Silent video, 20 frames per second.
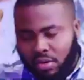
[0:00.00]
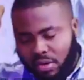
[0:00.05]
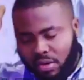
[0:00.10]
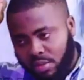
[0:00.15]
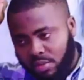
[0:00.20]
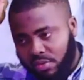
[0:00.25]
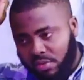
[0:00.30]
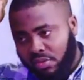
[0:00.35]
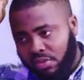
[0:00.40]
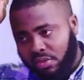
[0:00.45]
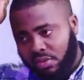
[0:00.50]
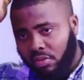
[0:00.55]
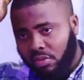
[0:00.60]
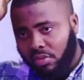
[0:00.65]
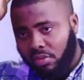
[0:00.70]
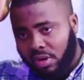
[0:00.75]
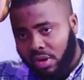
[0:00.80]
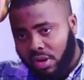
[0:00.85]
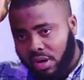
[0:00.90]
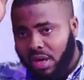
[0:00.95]
come to
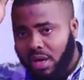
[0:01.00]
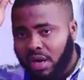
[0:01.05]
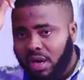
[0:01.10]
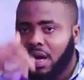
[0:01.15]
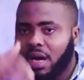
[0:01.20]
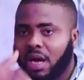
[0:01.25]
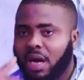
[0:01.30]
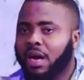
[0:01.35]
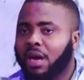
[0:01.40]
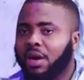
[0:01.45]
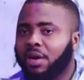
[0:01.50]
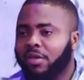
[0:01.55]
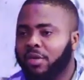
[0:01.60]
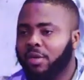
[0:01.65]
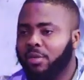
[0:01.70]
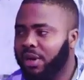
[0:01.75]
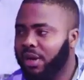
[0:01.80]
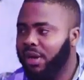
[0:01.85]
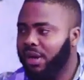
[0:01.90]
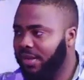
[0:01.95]

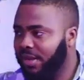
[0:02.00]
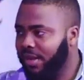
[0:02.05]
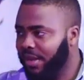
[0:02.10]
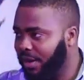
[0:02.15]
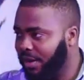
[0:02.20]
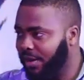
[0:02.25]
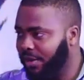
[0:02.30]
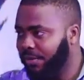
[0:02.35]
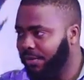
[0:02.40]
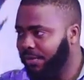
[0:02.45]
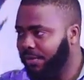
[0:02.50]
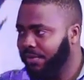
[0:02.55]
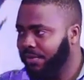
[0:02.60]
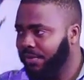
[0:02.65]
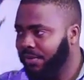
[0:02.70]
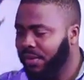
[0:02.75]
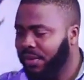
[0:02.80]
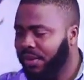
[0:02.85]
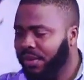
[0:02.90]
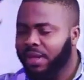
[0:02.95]
accountability now,
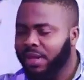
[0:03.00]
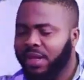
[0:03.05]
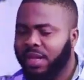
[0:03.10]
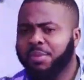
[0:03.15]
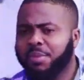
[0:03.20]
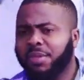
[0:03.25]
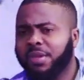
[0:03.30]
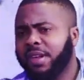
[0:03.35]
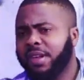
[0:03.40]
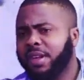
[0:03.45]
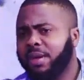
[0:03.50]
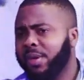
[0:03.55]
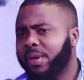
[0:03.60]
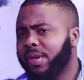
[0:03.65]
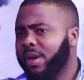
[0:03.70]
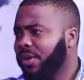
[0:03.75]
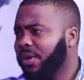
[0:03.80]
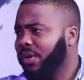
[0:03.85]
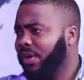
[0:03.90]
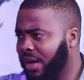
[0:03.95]
let me say a
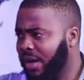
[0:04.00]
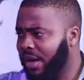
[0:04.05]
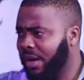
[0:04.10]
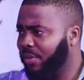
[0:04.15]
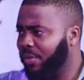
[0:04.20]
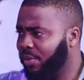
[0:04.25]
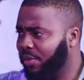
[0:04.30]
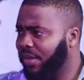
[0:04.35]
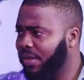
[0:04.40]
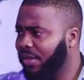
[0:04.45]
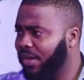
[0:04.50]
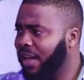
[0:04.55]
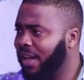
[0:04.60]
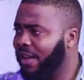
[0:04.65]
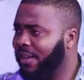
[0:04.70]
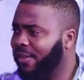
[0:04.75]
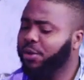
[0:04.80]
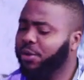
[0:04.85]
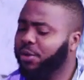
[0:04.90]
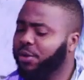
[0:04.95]
bit about
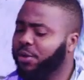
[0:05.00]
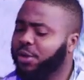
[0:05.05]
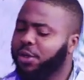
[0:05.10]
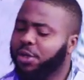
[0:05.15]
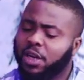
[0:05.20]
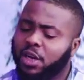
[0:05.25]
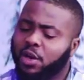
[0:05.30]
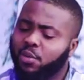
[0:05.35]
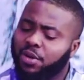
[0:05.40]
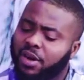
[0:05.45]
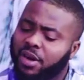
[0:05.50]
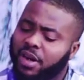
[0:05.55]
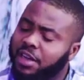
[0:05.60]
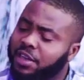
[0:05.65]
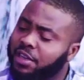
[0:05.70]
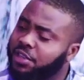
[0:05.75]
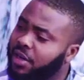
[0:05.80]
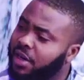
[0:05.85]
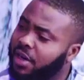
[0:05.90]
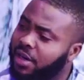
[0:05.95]
accountability, especially with the
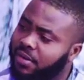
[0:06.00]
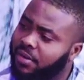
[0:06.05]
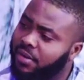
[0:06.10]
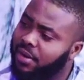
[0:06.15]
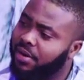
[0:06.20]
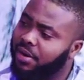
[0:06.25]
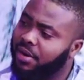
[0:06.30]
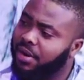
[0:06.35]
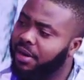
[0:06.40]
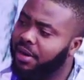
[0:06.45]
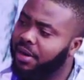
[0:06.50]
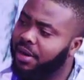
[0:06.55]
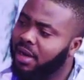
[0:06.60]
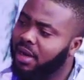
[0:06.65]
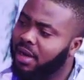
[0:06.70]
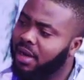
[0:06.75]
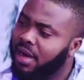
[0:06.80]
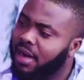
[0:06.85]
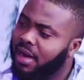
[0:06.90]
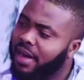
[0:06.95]
Nigerian terrain.
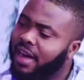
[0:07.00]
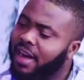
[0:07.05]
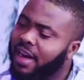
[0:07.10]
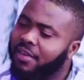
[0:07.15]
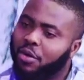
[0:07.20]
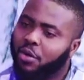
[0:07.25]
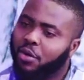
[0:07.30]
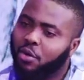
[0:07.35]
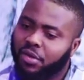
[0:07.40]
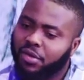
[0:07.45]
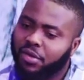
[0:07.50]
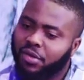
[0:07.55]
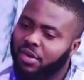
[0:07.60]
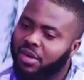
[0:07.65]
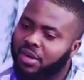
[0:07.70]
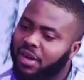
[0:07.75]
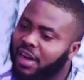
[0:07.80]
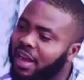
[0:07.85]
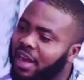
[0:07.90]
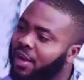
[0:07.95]
I have a
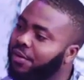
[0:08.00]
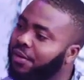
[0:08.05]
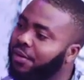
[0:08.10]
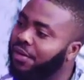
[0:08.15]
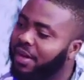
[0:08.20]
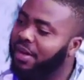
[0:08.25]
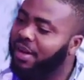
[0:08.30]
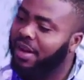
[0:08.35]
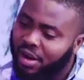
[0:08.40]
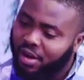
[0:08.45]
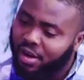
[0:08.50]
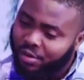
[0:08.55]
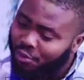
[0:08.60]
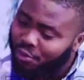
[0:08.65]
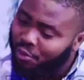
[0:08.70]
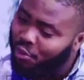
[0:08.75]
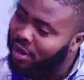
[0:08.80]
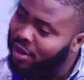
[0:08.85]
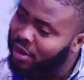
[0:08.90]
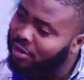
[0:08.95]
question that I
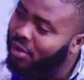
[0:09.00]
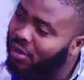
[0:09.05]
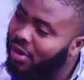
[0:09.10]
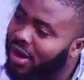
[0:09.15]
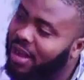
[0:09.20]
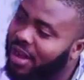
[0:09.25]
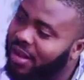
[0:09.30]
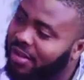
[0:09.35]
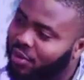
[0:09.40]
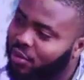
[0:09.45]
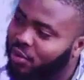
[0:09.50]
always want to ask